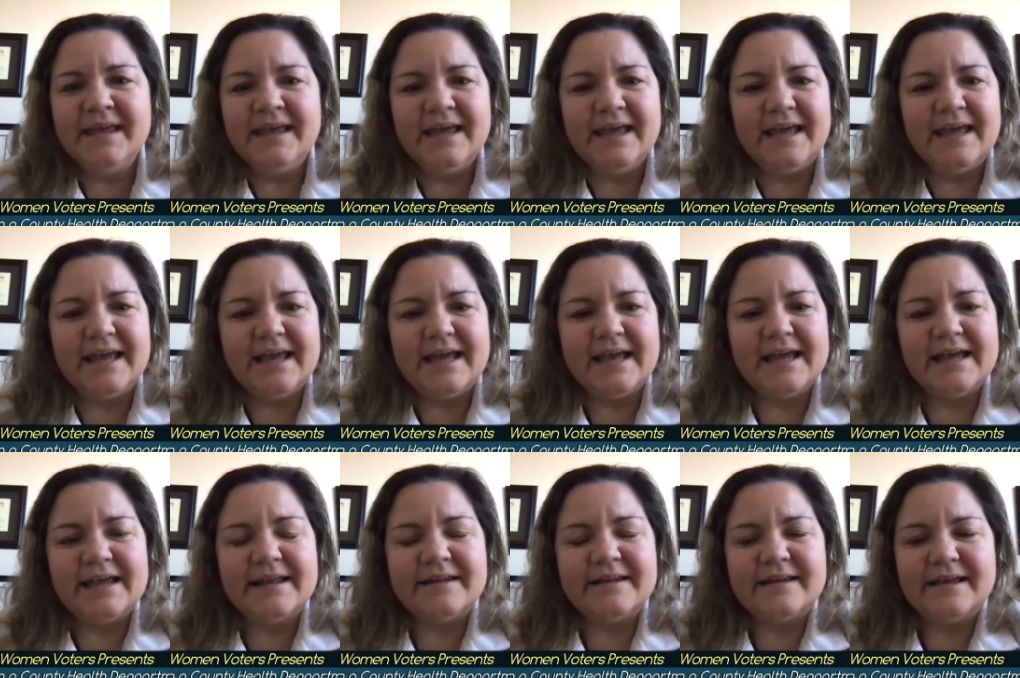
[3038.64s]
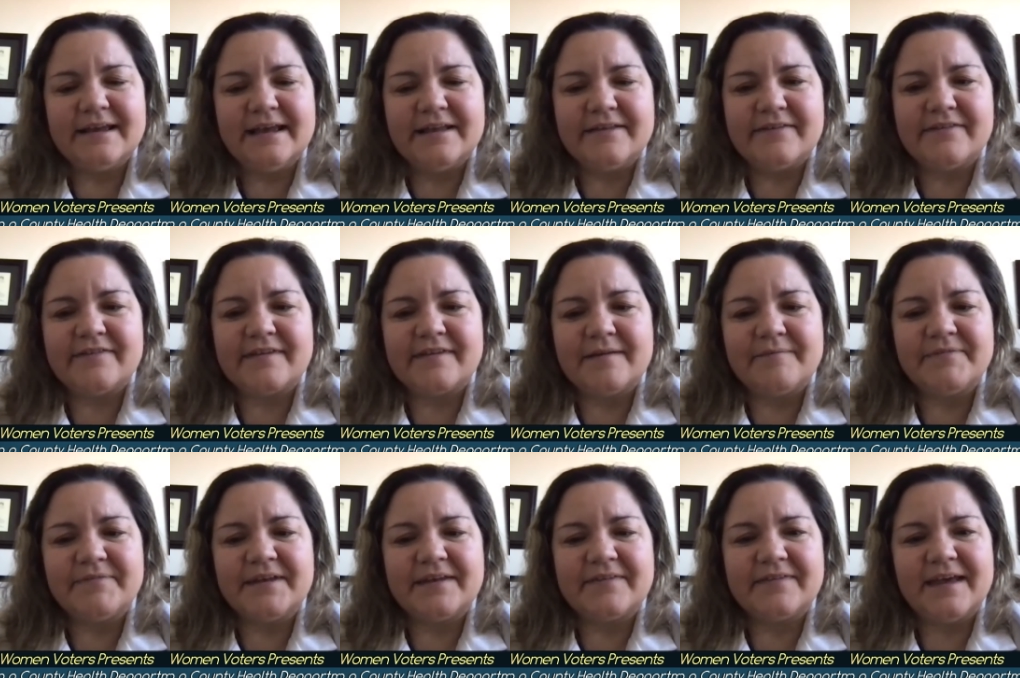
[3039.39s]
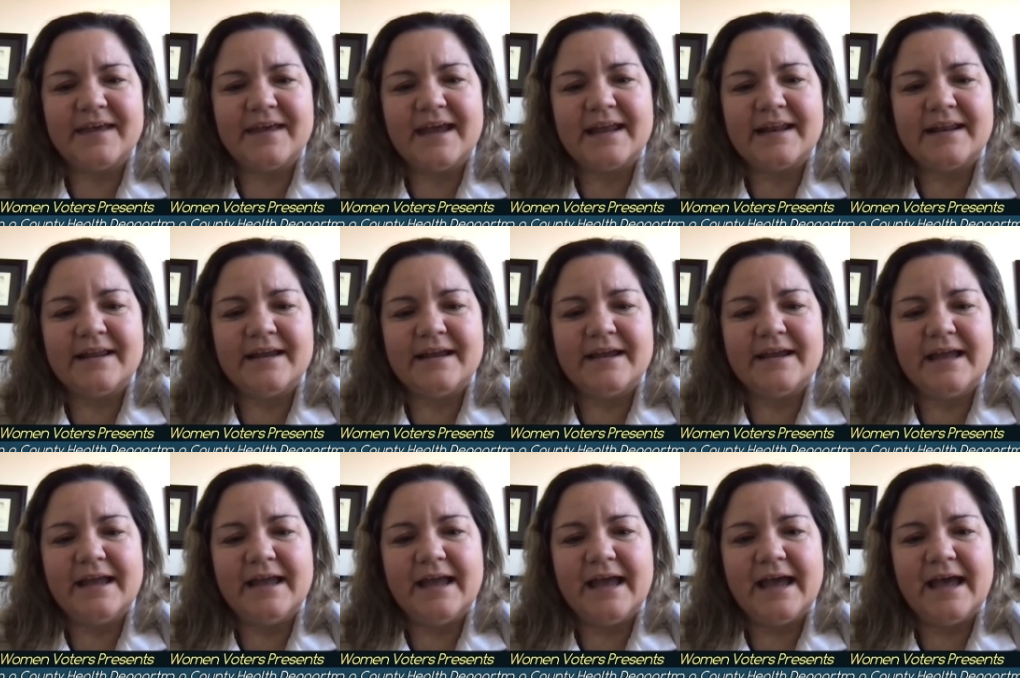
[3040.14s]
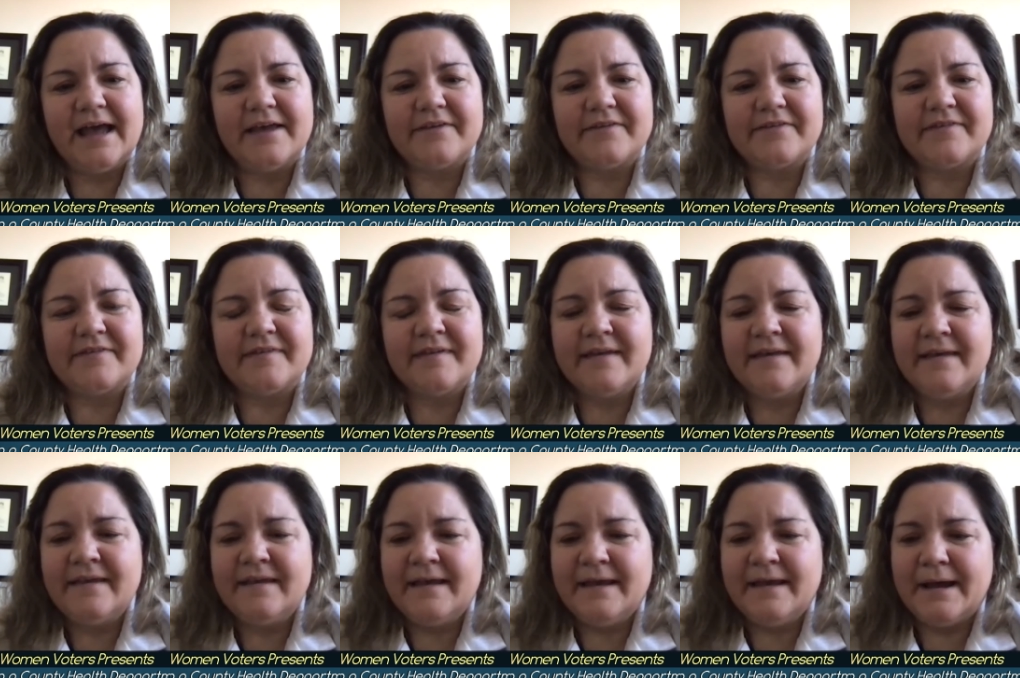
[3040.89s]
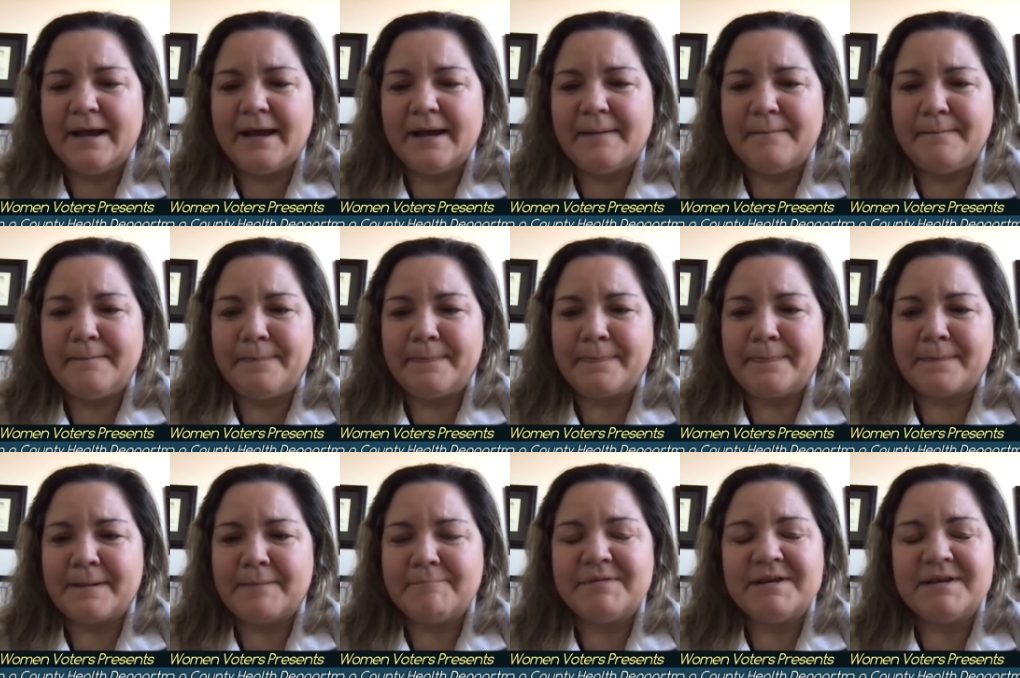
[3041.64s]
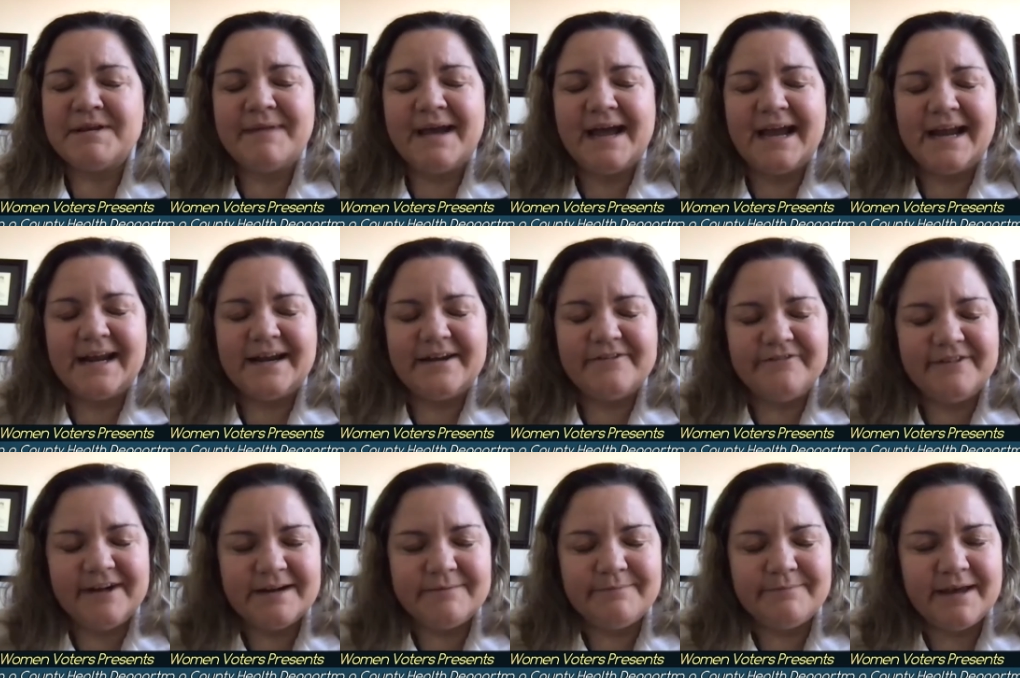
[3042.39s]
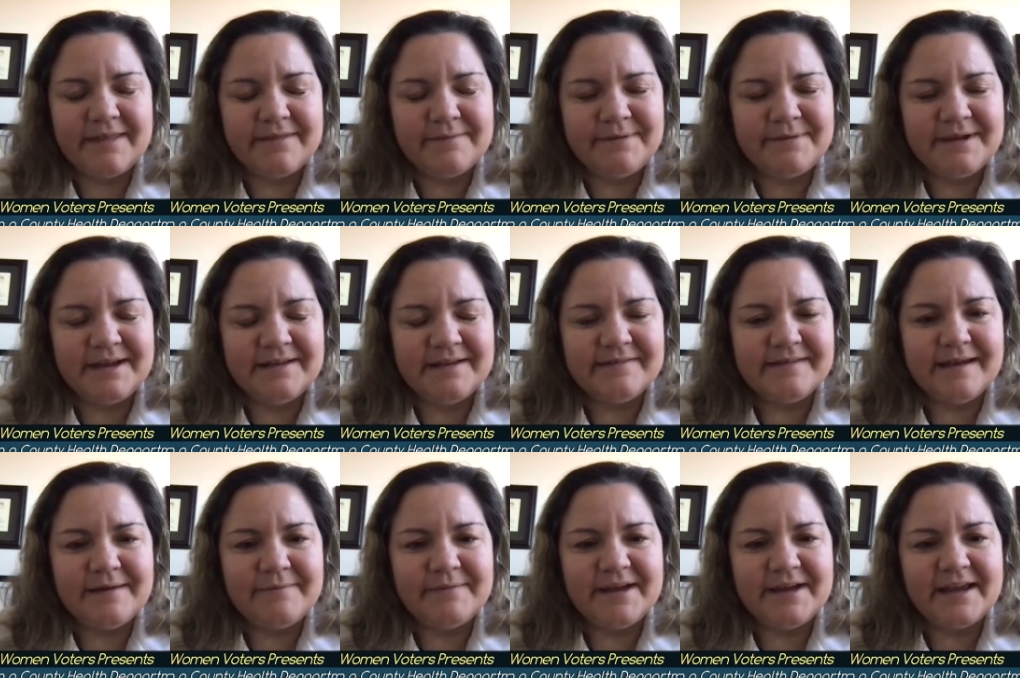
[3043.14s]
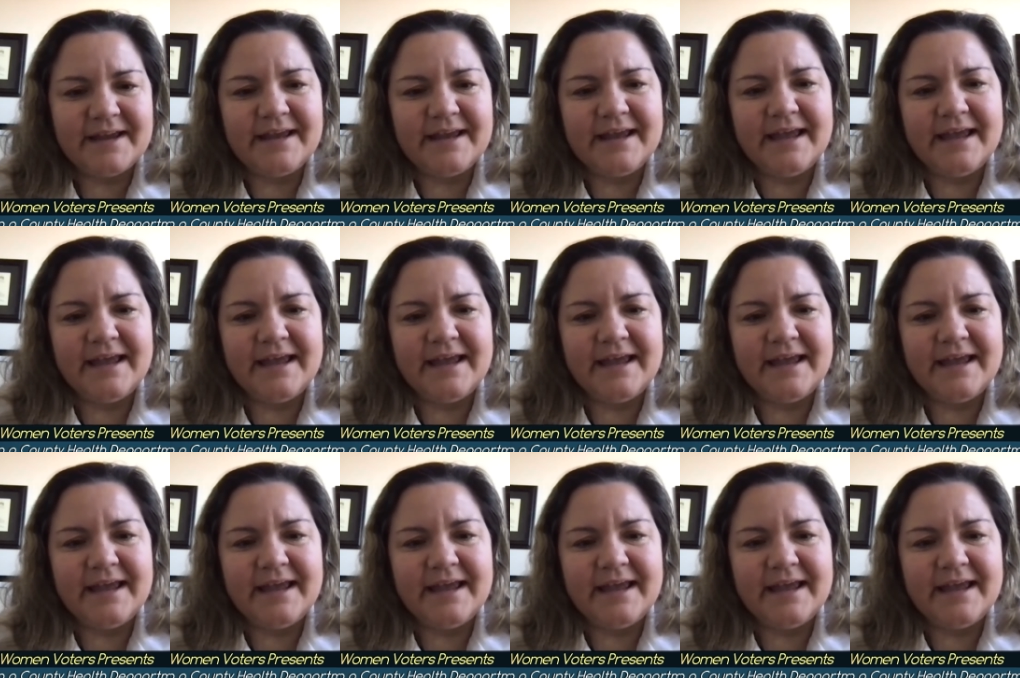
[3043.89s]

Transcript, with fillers: And it's something that has um, been magnified by the pandemic.